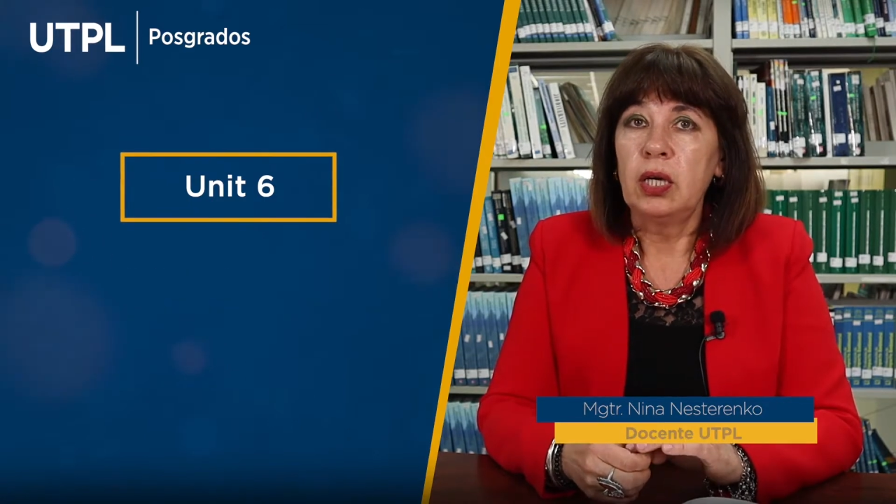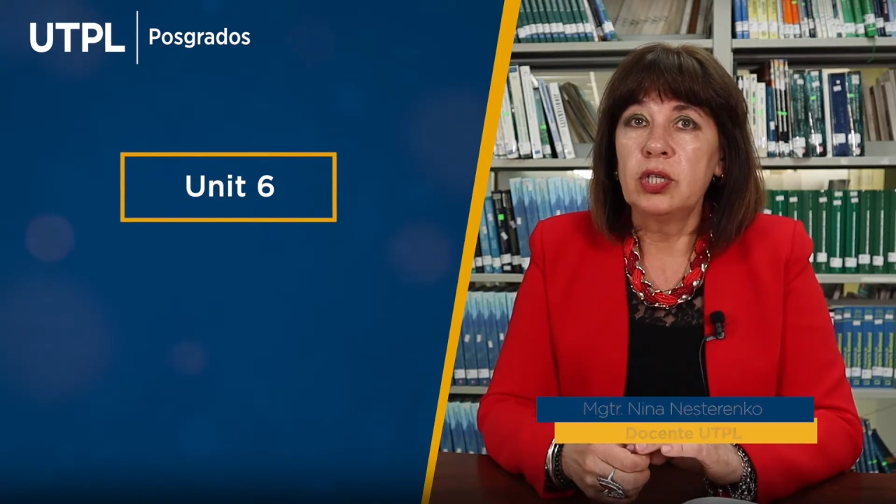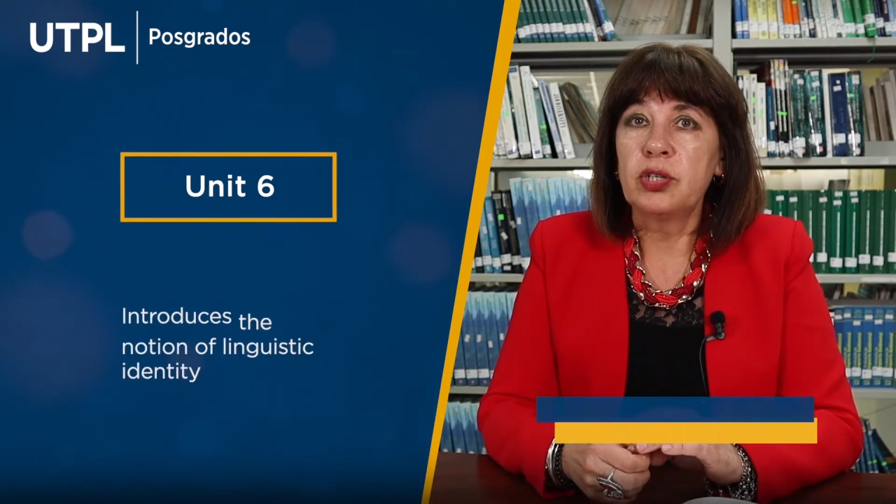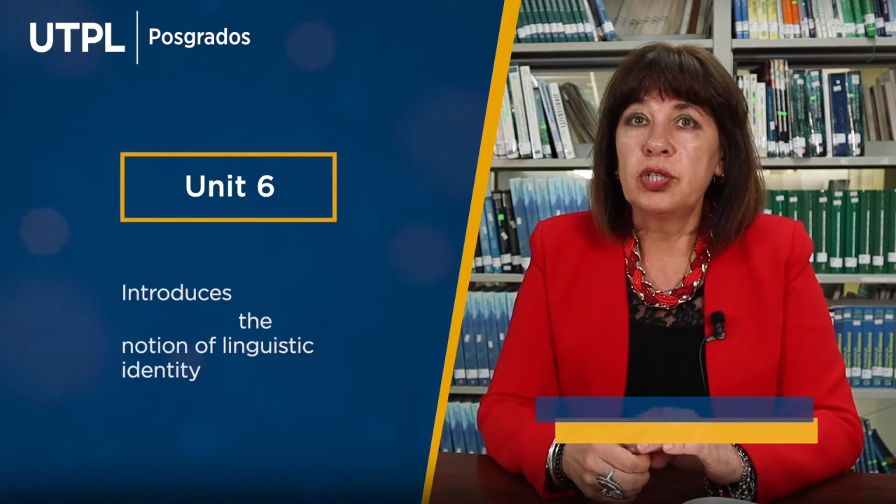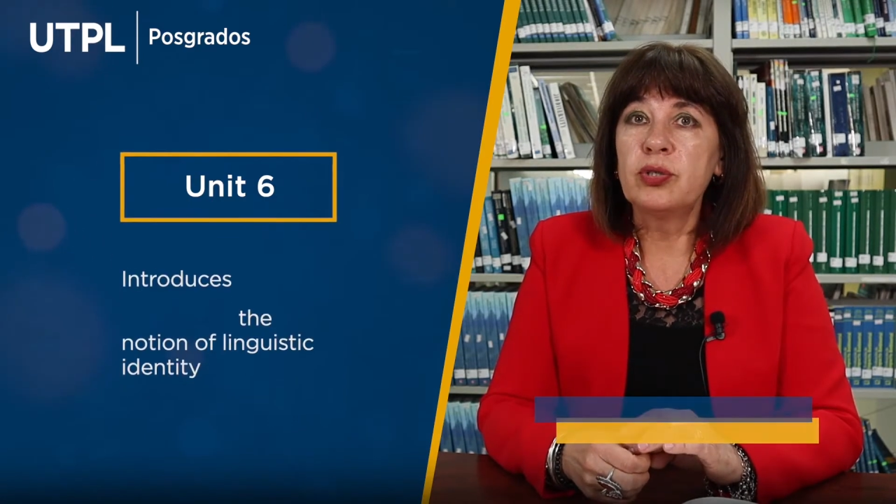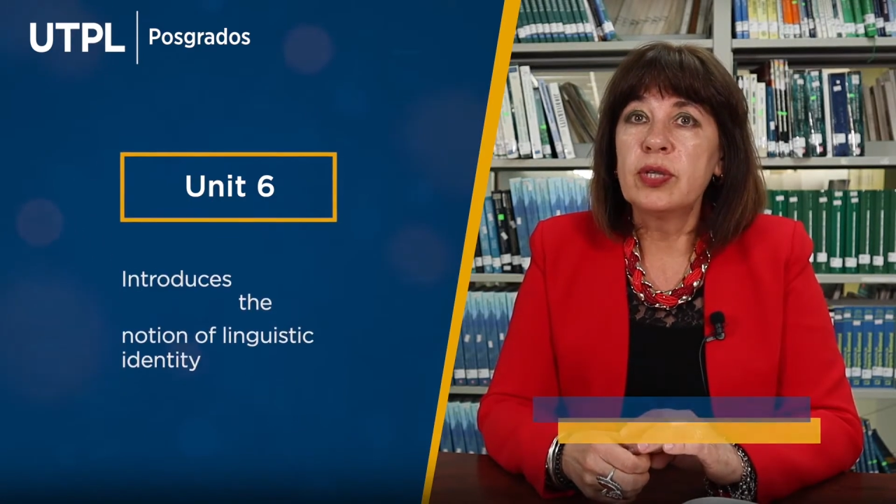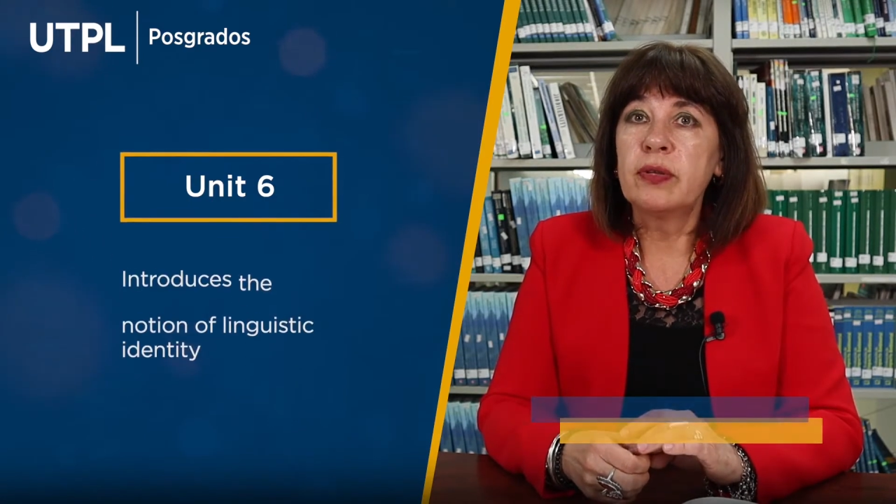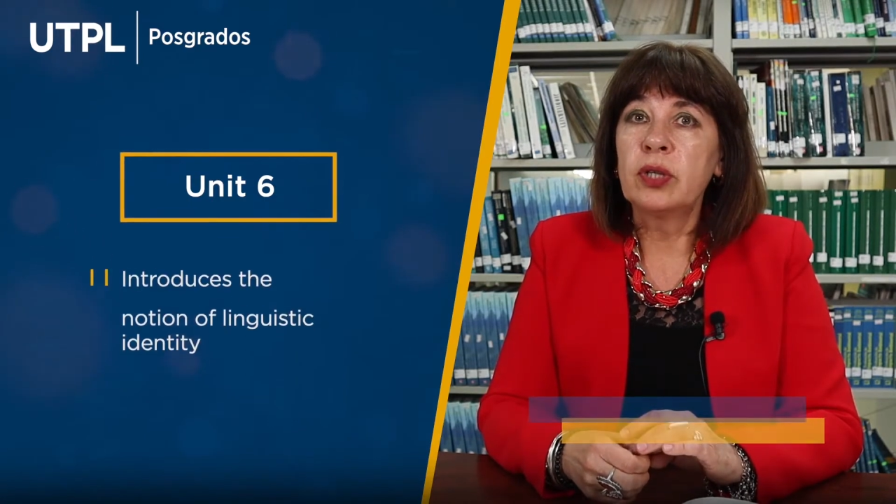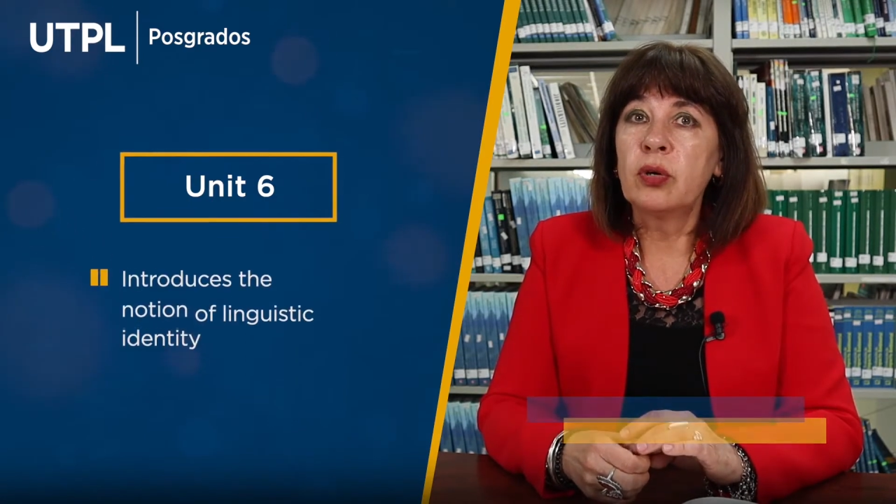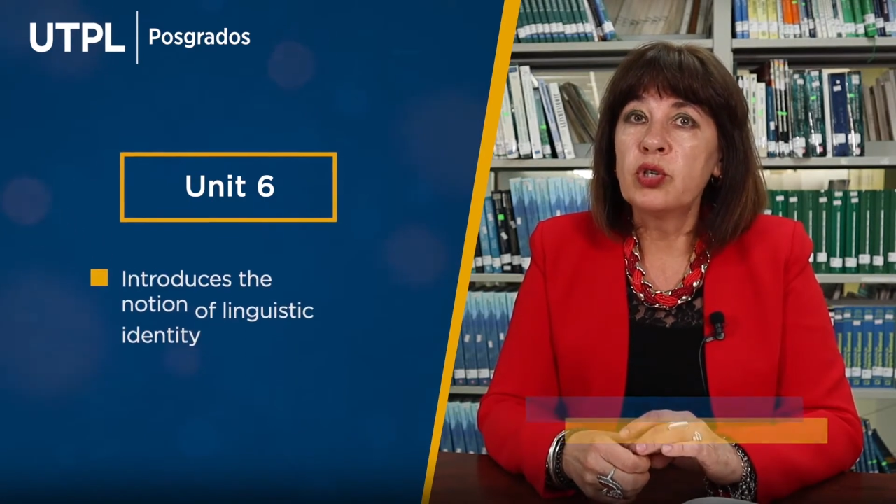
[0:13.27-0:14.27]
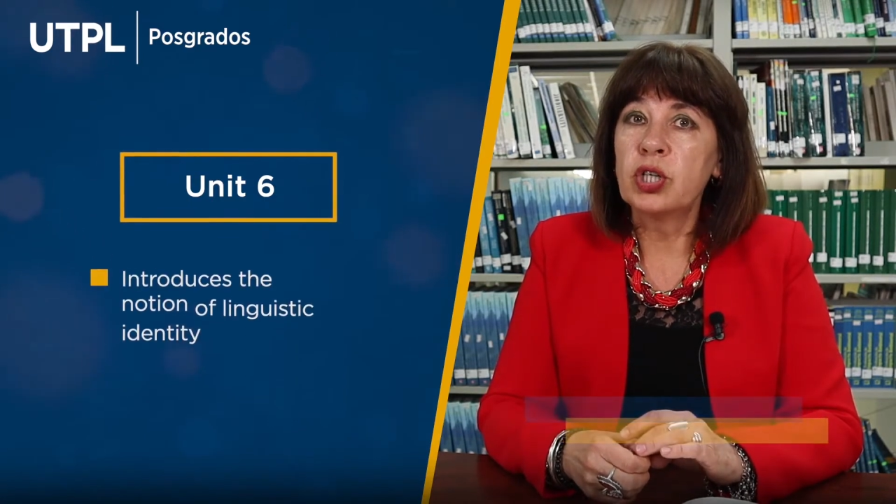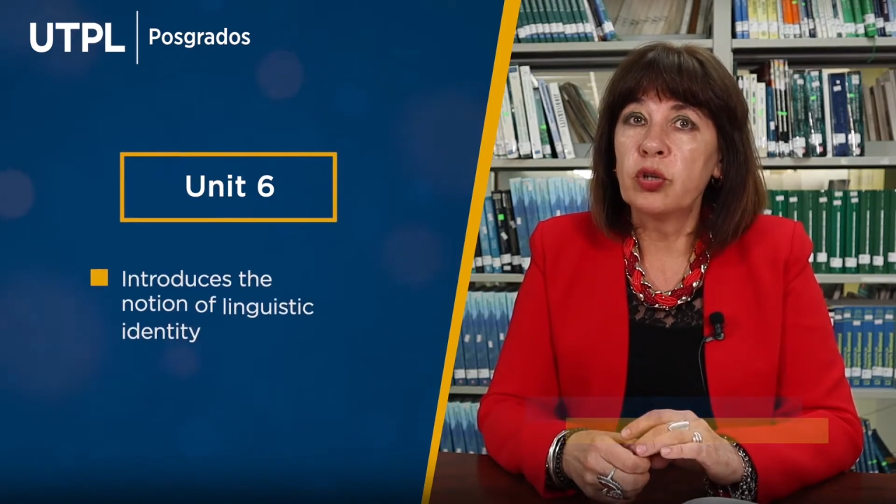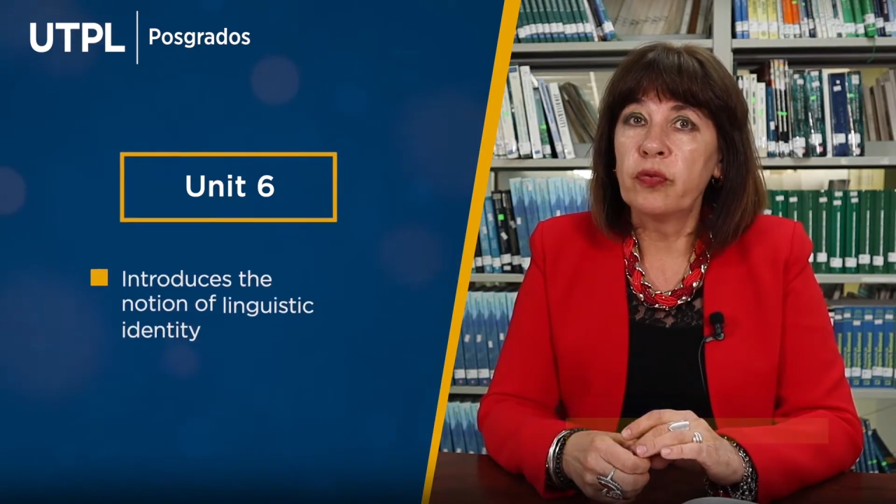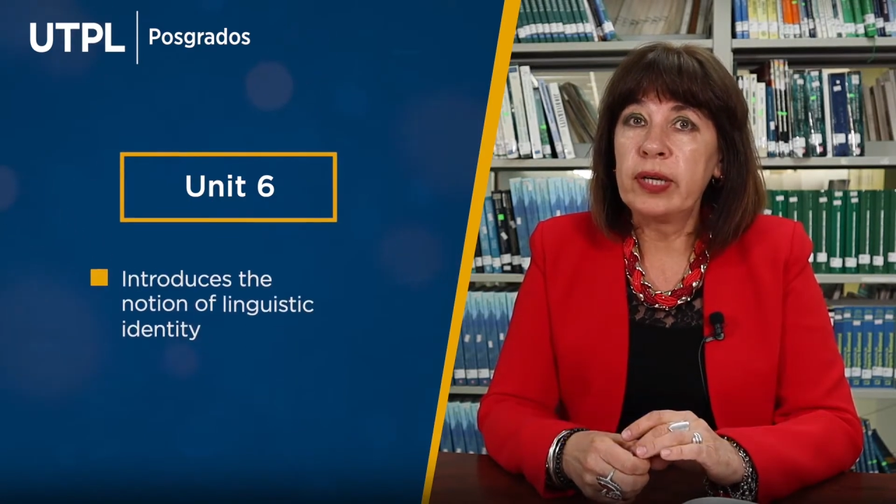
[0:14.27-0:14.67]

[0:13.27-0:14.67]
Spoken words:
introduces the notion of